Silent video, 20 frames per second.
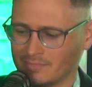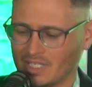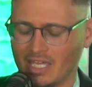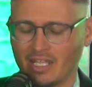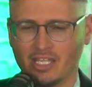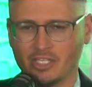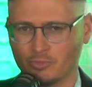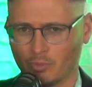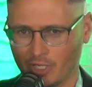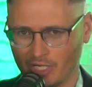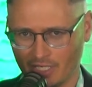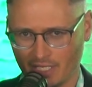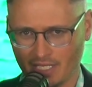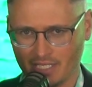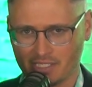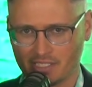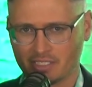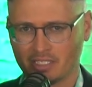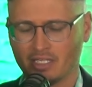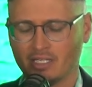It is what it
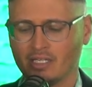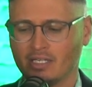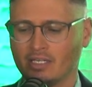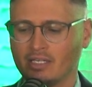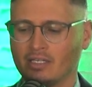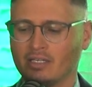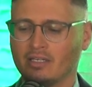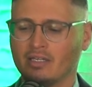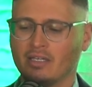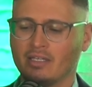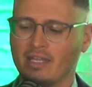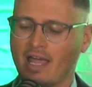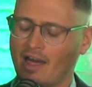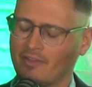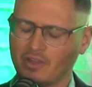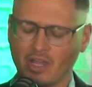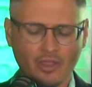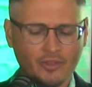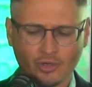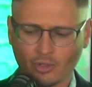is.
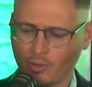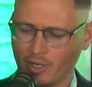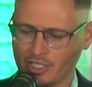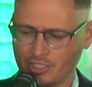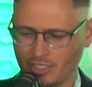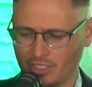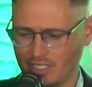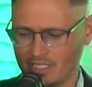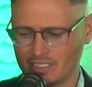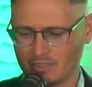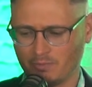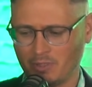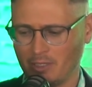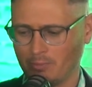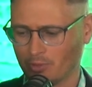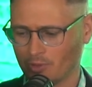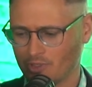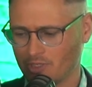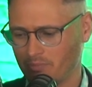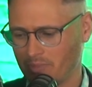Now, the other question is, and
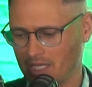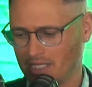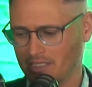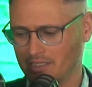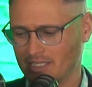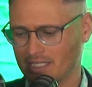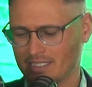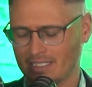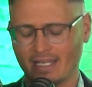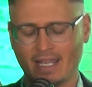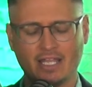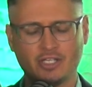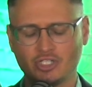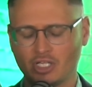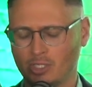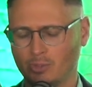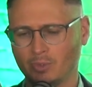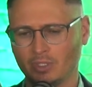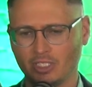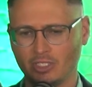people are debating this, and I
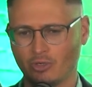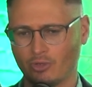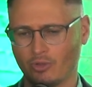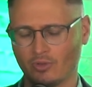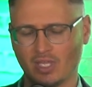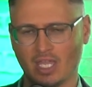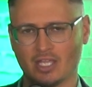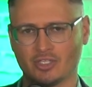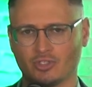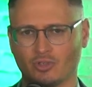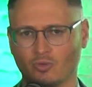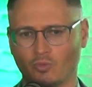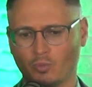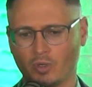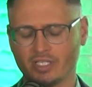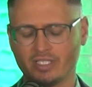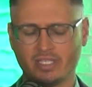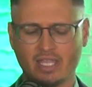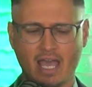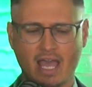genuinely don't know the answer,
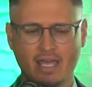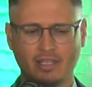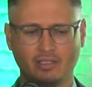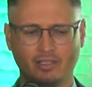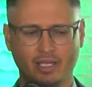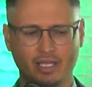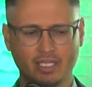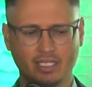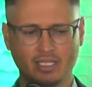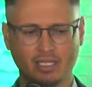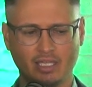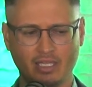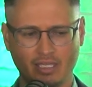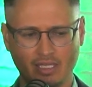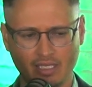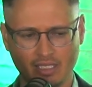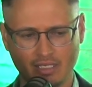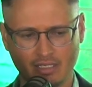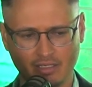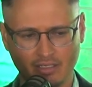was that, like,
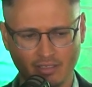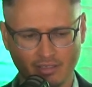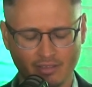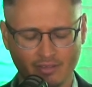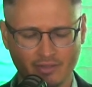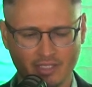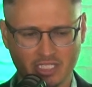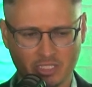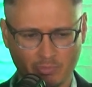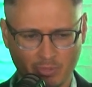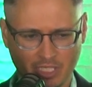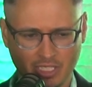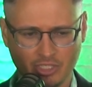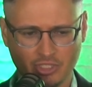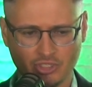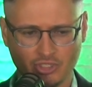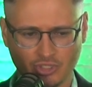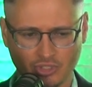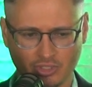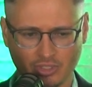in the
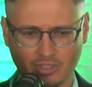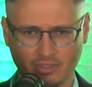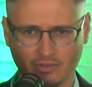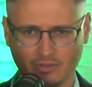speech,